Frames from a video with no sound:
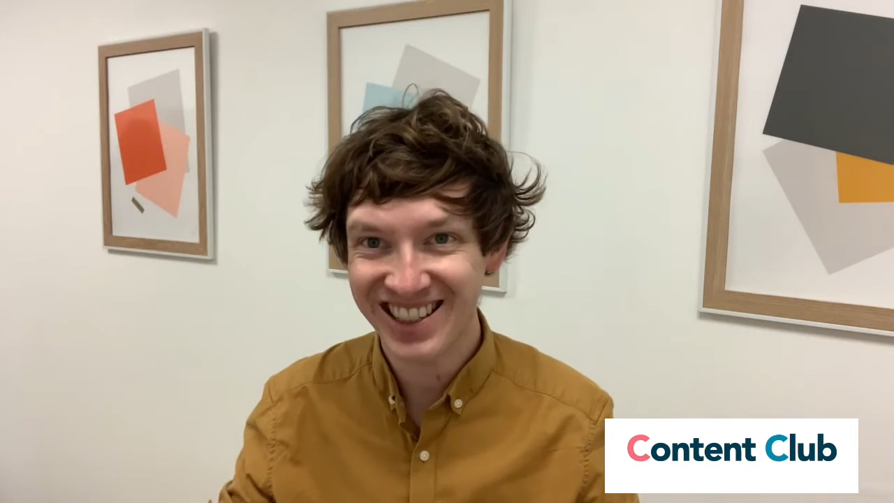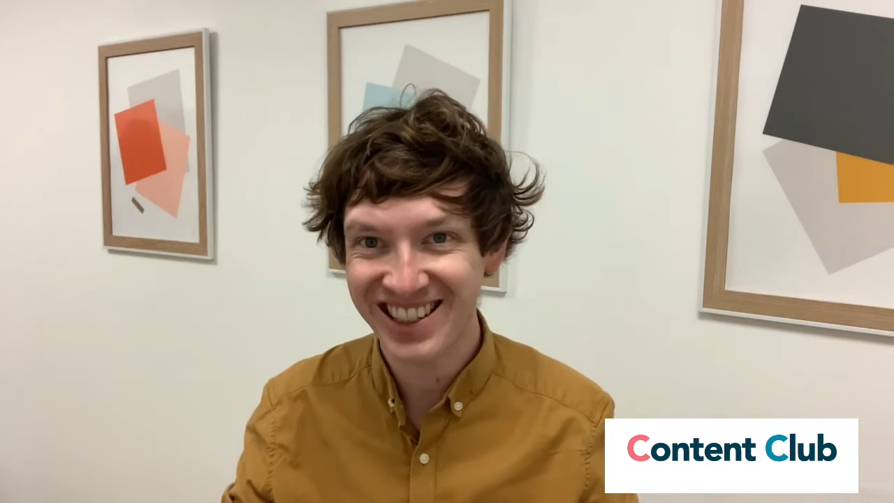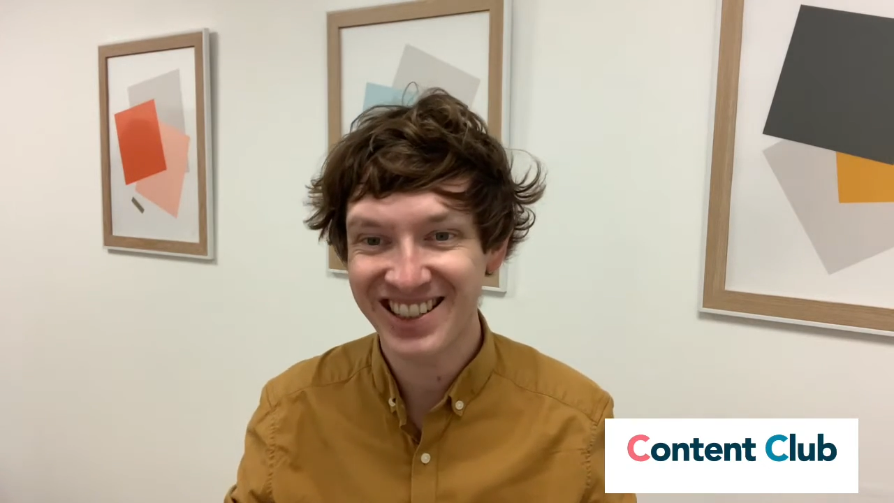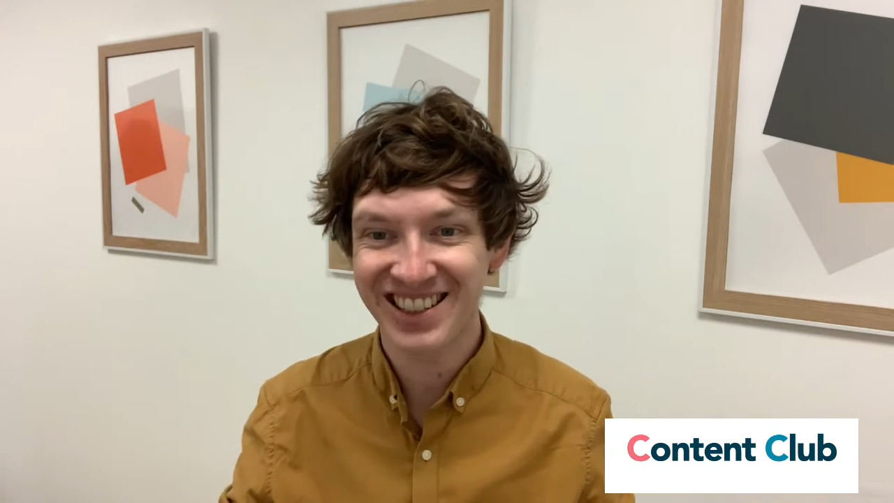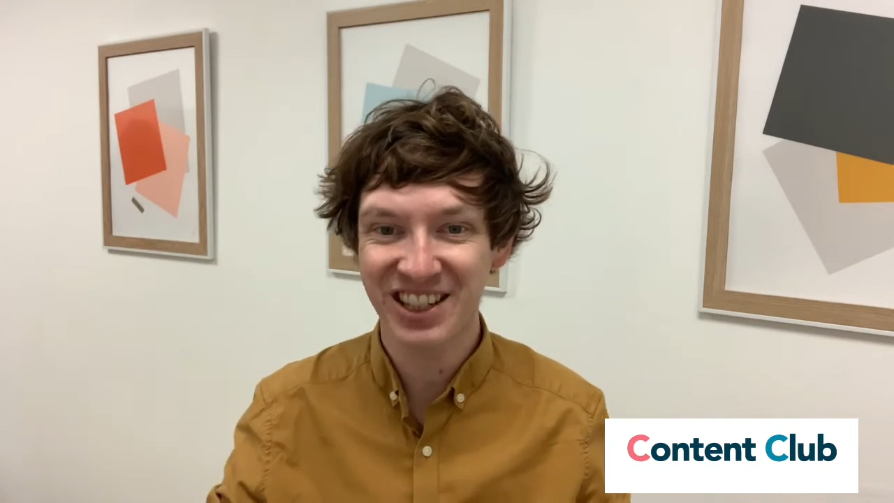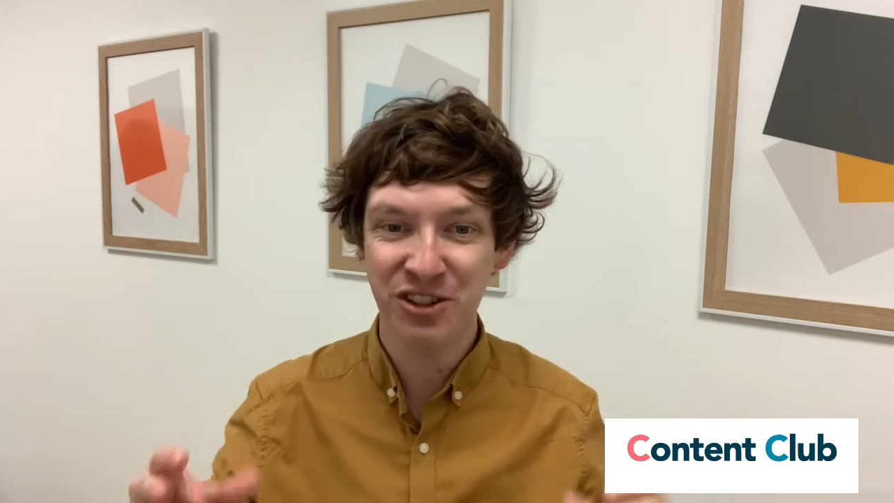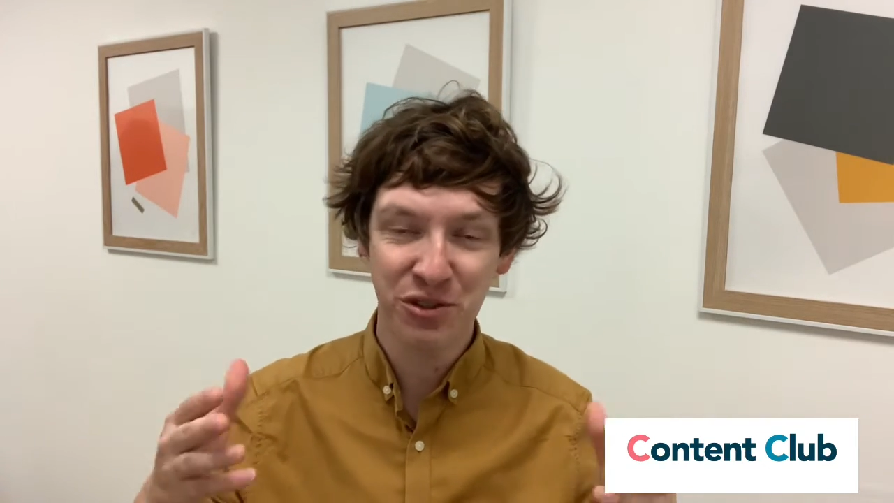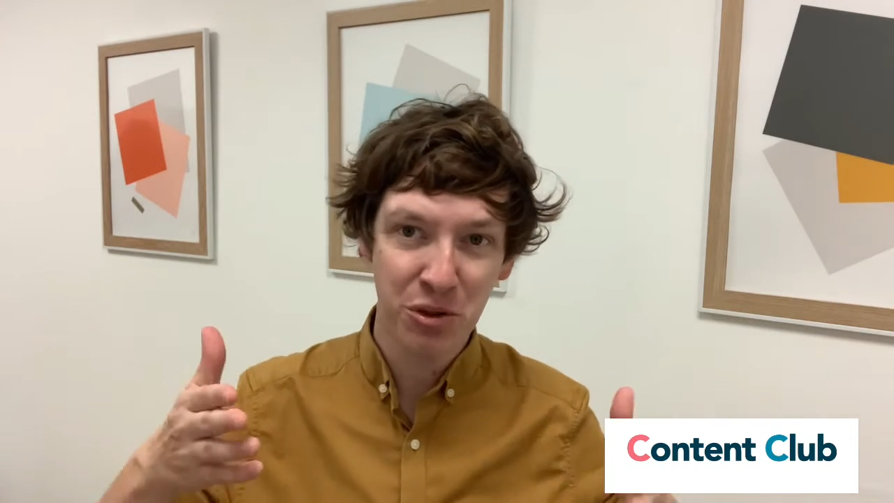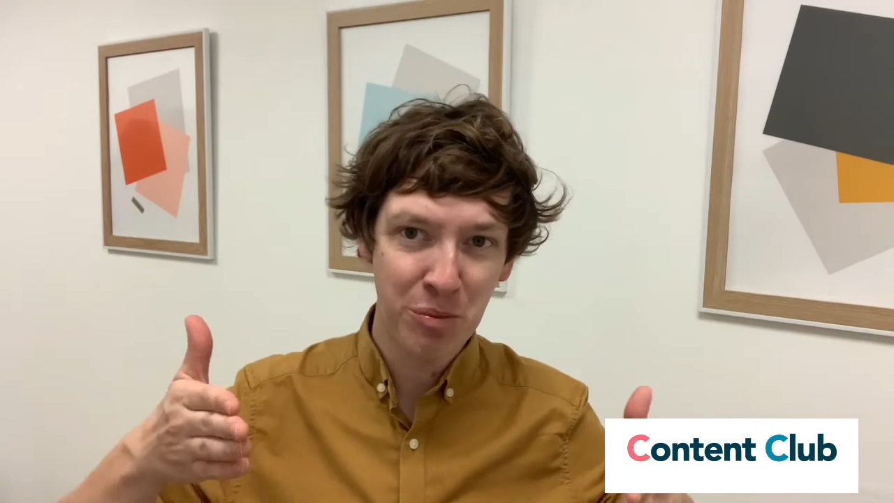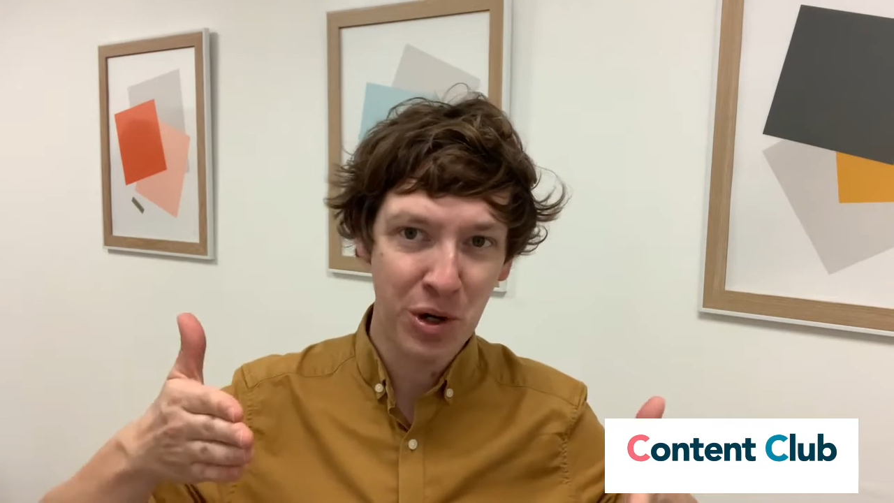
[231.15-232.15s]
that if
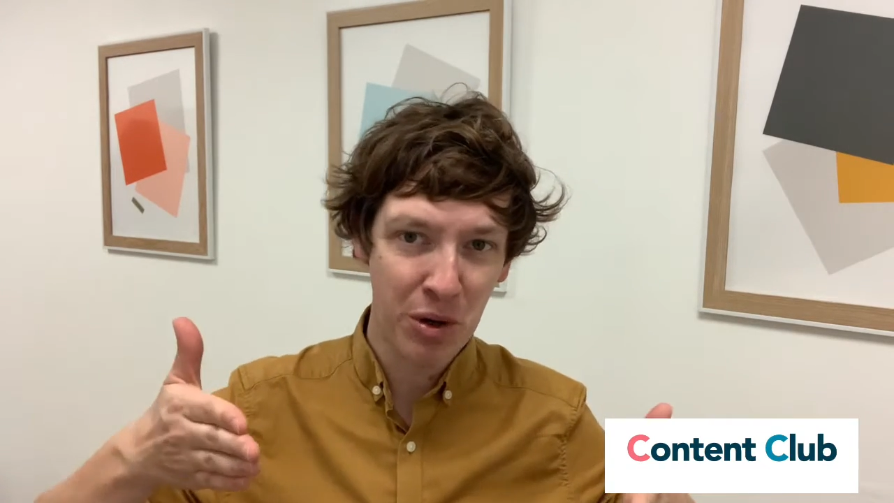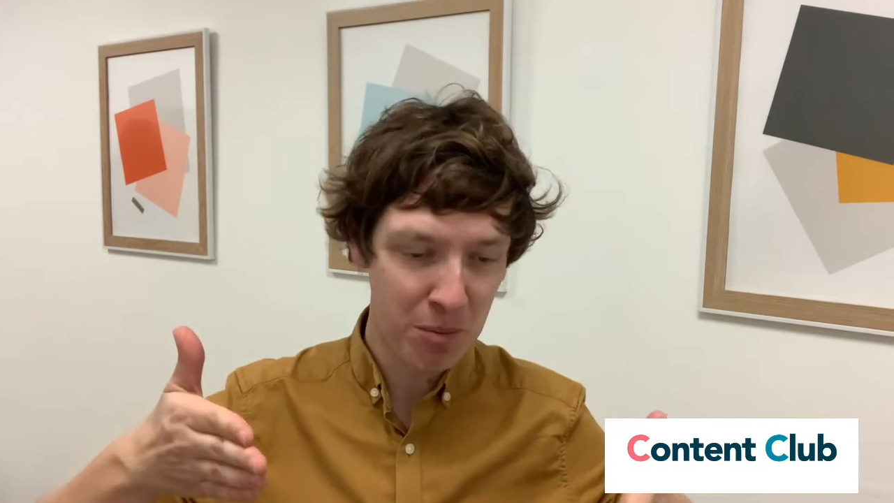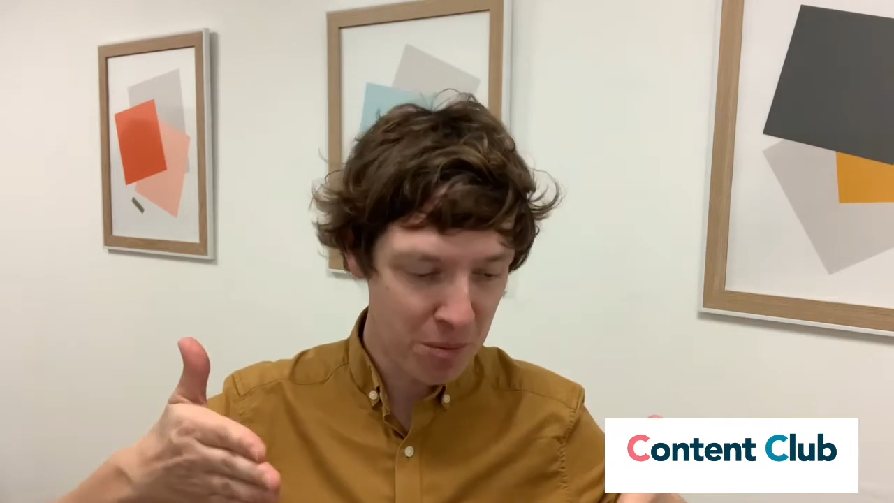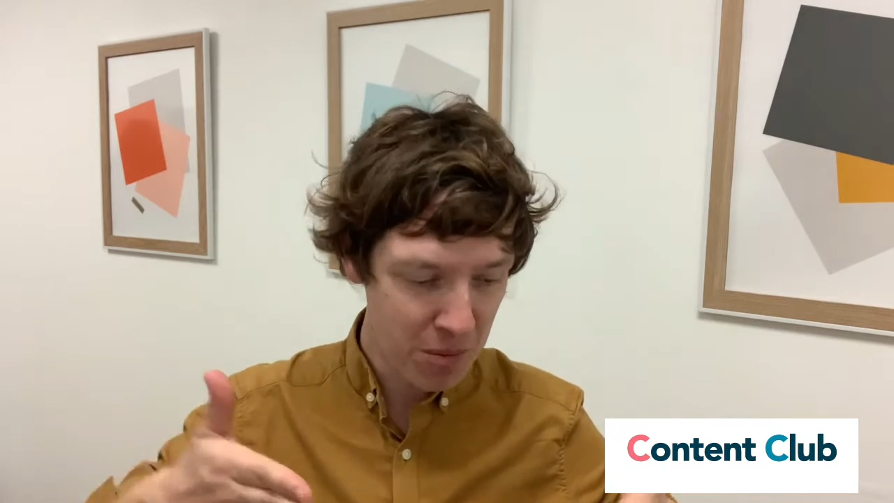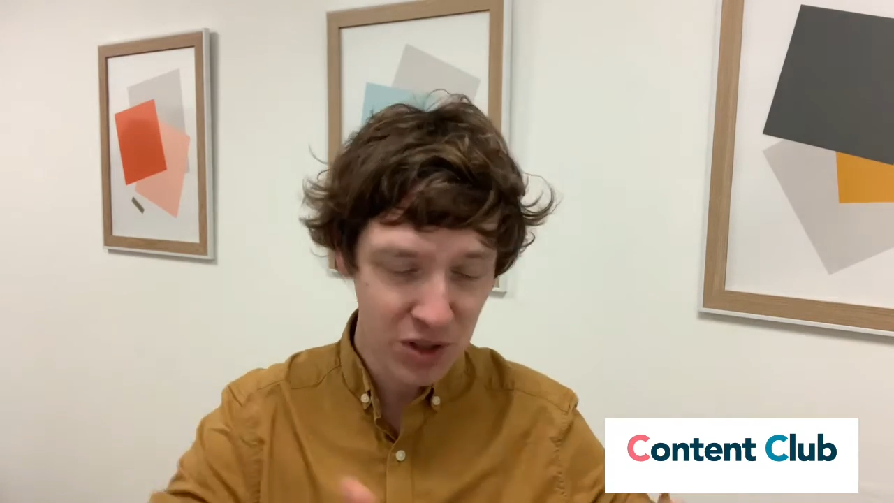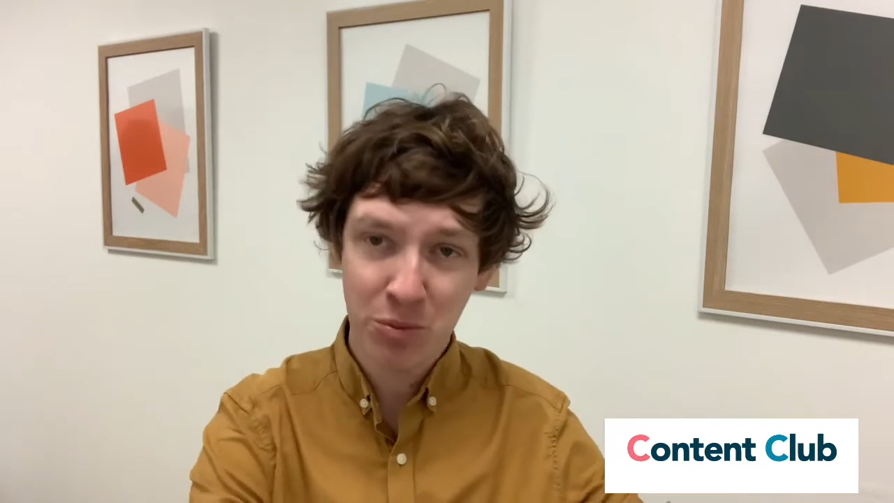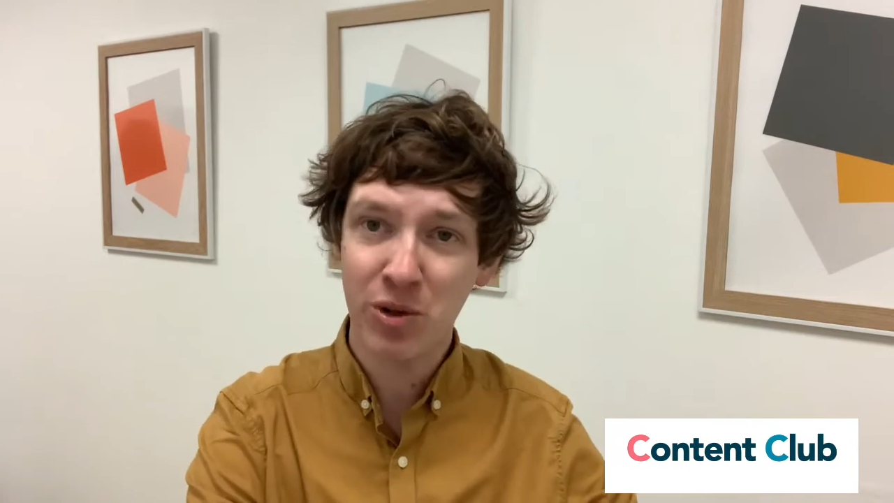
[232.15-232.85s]
you put much more